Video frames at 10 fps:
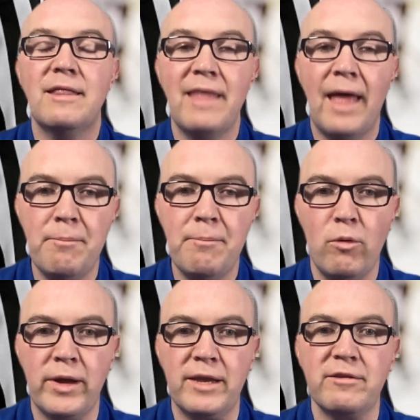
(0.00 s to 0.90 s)
At that
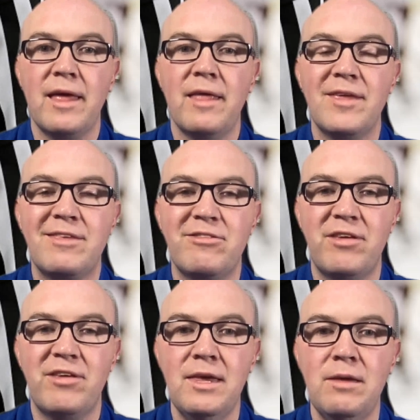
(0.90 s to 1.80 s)
point, the
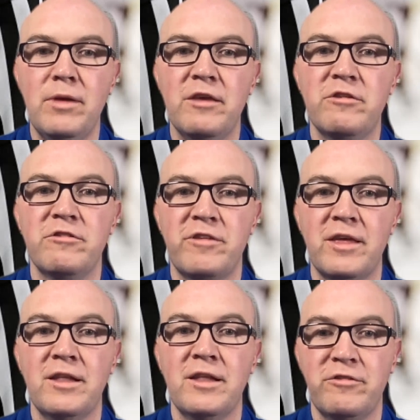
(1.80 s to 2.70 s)
team is
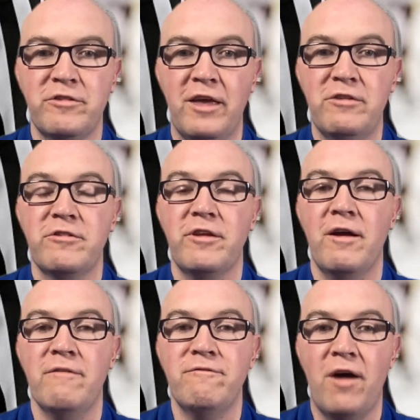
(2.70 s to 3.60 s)
still
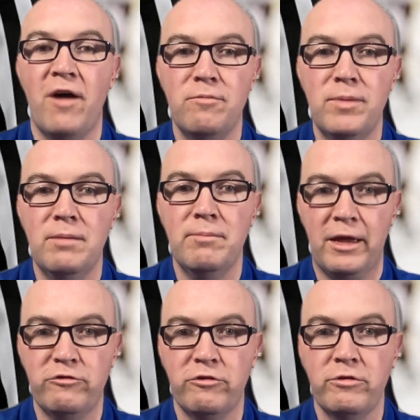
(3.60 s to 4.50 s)
assessed a
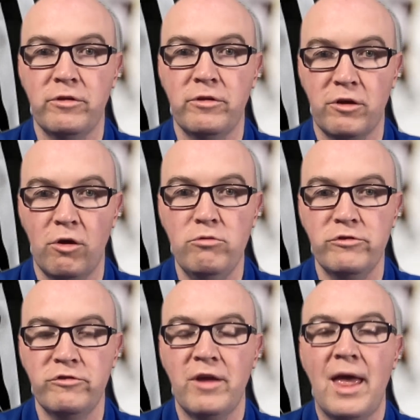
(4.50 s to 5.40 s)
5-minute major to the
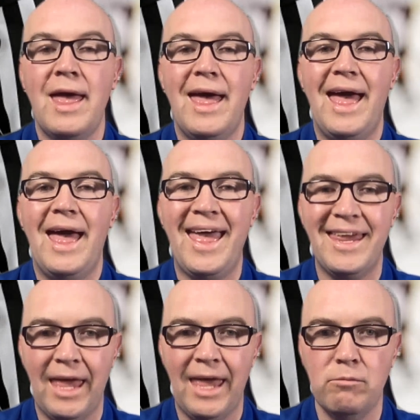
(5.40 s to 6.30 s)
coach
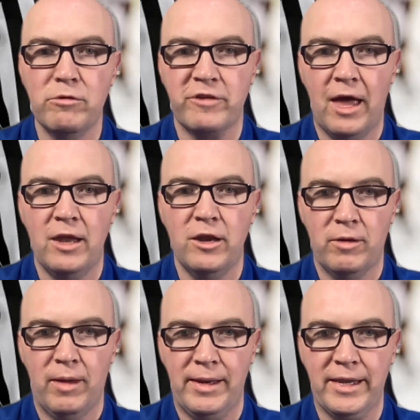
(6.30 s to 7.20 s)
and a game
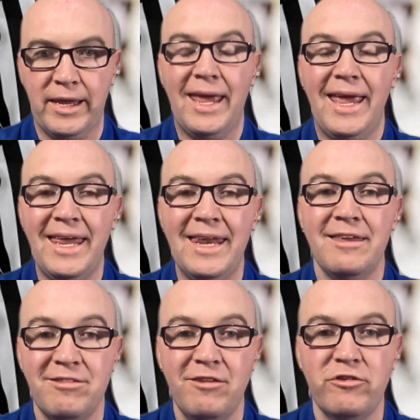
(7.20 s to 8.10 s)
misconduct penalty,
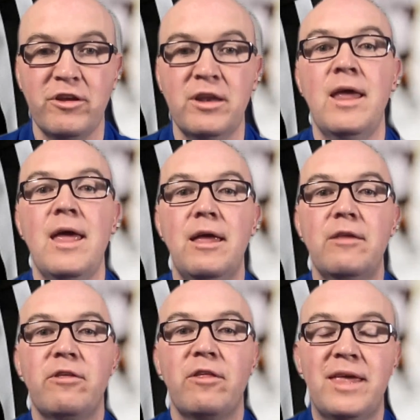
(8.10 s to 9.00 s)
in addition
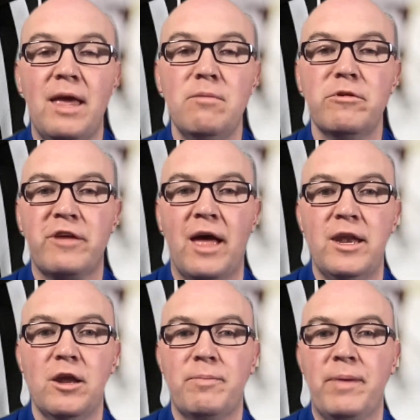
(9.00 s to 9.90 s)
to the game
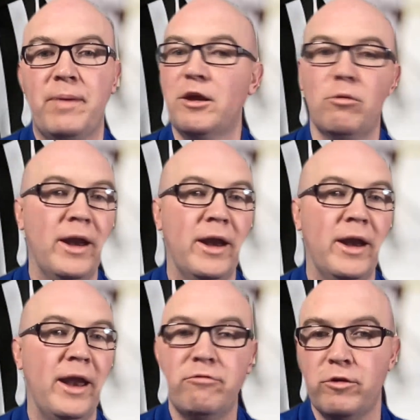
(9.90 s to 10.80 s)
misconduct penalty or
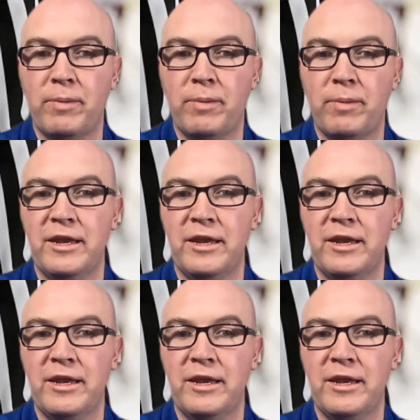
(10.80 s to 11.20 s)
whatever other